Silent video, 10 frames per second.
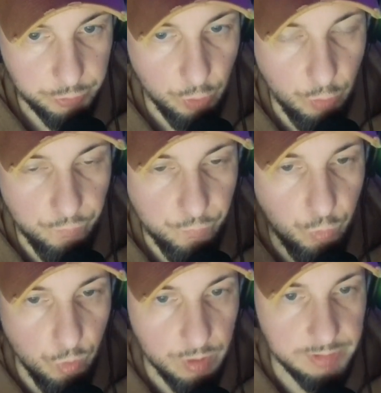So of
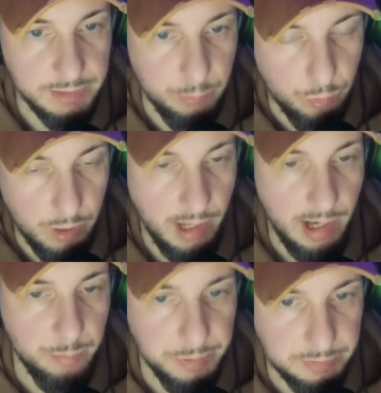course they were
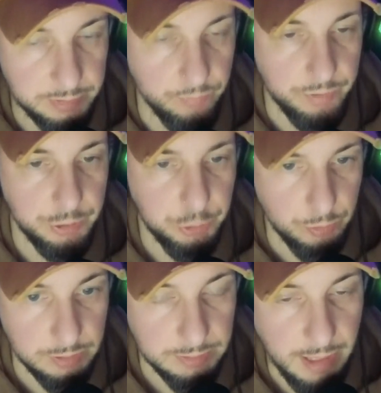happy to
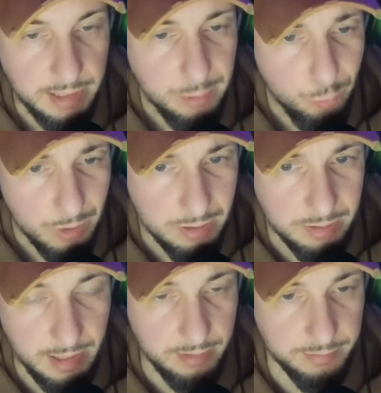rejoice. Anyone
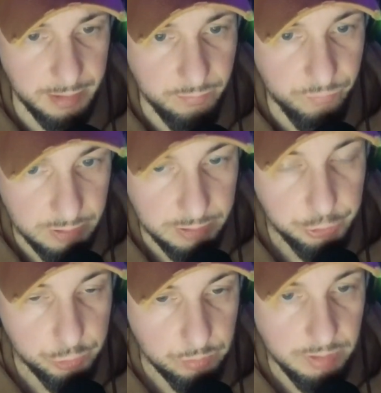that really
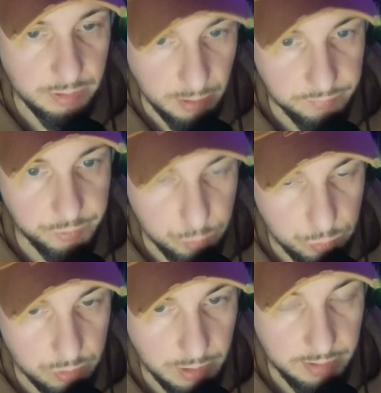truly loves
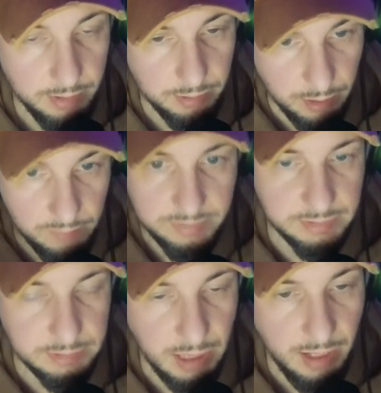Ukraine and loves
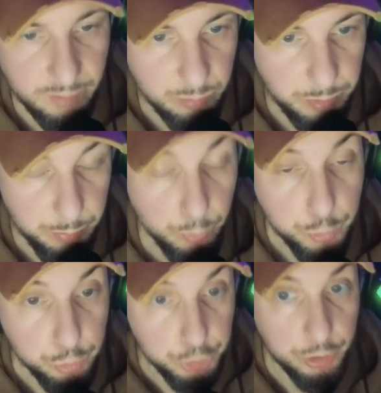the Slavic people,
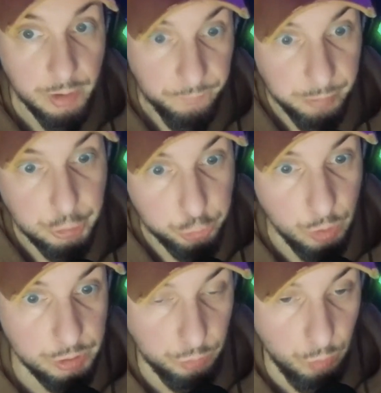you should have
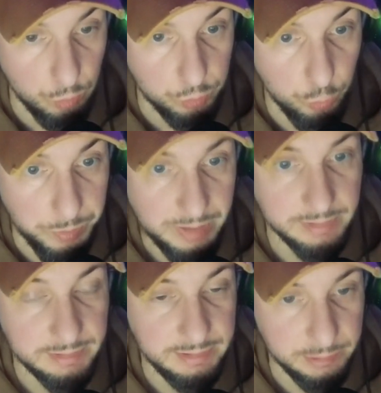rejoiced also,
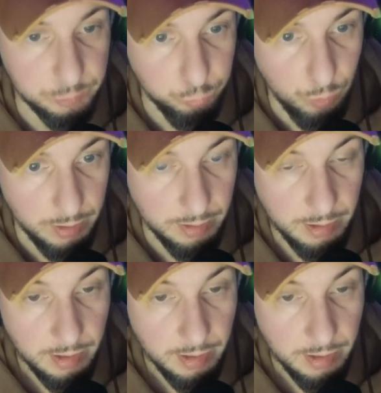because guess what?